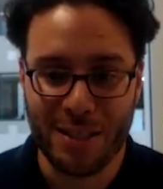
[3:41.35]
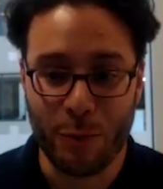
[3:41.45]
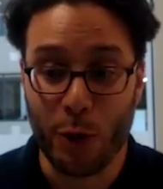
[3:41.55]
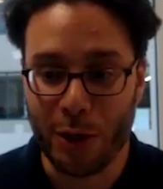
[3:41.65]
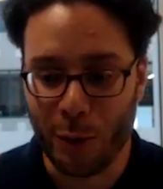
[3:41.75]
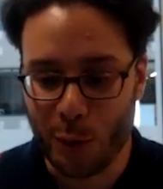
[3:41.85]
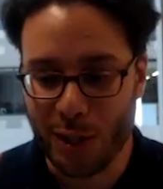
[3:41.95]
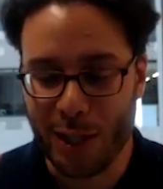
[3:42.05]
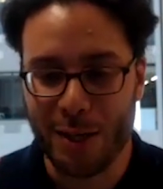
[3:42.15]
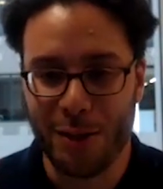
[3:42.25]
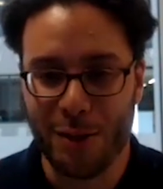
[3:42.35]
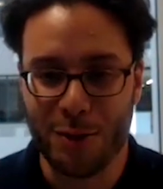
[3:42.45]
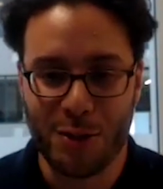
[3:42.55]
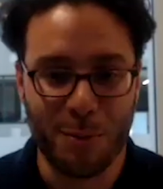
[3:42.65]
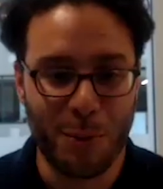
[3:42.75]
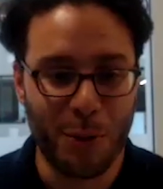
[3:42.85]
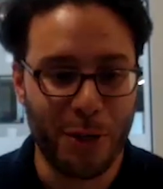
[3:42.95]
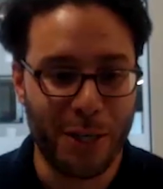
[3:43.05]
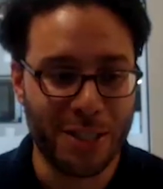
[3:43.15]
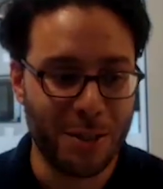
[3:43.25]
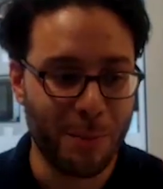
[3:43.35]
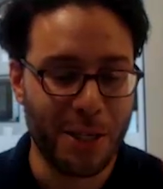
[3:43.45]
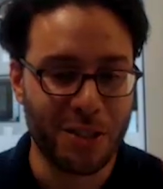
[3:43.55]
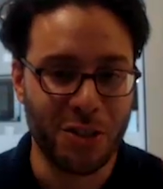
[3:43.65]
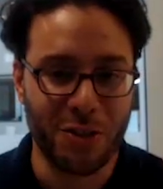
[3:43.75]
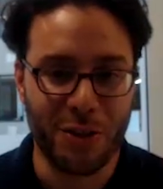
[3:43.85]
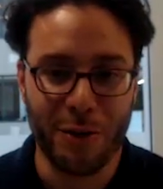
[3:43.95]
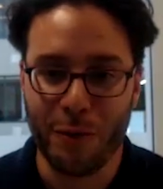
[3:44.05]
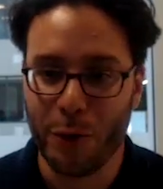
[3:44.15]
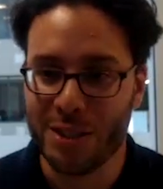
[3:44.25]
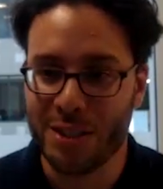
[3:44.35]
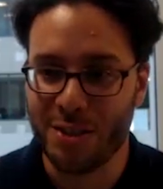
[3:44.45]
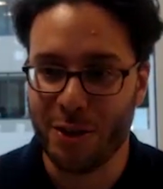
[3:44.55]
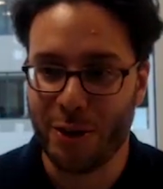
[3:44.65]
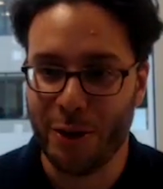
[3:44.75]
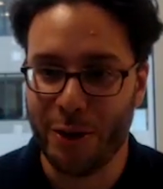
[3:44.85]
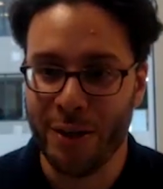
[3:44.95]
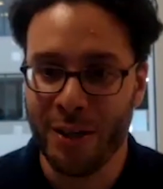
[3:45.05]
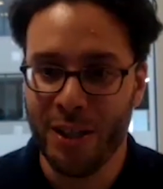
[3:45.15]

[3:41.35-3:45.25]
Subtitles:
and working with a lot of those communities to make sure their voices are heard